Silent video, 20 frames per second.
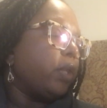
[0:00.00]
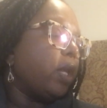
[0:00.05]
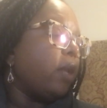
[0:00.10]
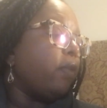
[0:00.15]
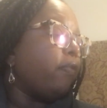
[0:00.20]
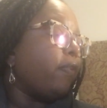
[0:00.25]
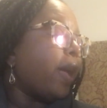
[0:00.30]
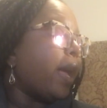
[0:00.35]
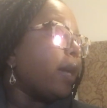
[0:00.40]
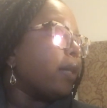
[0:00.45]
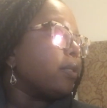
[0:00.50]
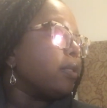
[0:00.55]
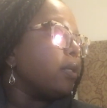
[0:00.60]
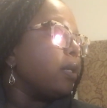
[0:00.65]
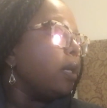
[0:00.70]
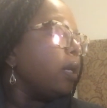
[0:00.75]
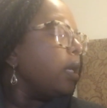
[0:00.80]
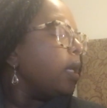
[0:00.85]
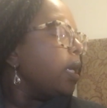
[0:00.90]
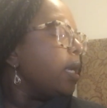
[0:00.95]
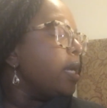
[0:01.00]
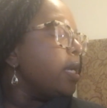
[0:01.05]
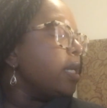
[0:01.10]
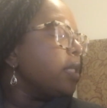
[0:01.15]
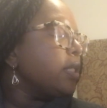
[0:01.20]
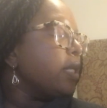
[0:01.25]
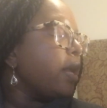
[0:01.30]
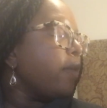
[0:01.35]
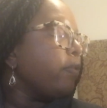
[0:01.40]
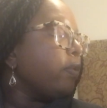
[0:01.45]
In fact, he
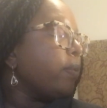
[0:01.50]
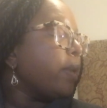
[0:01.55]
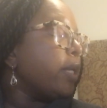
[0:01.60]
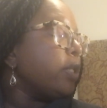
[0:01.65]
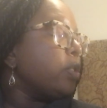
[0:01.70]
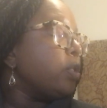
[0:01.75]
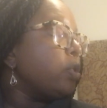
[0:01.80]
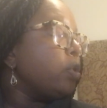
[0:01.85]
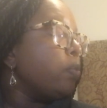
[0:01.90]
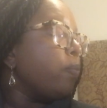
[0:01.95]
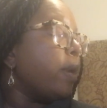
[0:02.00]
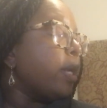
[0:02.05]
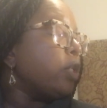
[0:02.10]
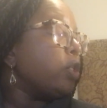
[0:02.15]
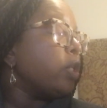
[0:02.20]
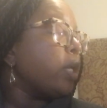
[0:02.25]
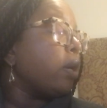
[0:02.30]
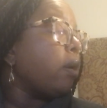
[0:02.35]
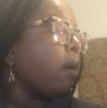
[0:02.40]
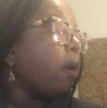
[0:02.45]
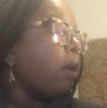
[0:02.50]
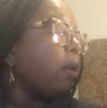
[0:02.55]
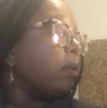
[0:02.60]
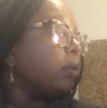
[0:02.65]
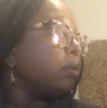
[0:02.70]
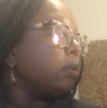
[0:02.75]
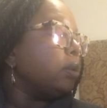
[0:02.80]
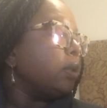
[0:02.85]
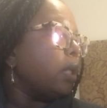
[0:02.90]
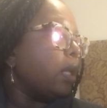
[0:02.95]
doesn't have the right to do much at
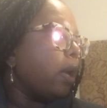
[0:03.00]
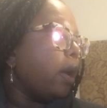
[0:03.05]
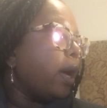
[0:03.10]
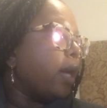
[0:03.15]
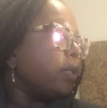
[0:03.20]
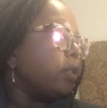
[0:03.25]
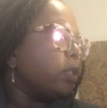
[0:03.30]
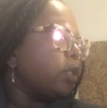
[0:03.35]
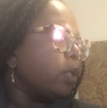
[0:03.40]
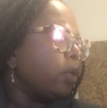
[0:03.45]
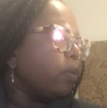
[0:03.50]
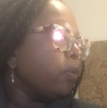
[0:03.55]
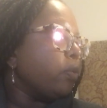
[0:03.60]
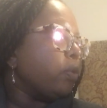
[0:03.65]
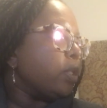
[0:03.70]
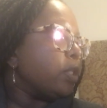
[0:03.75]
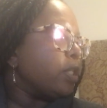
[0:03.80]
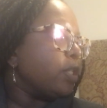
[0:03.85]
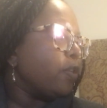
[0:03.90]
all until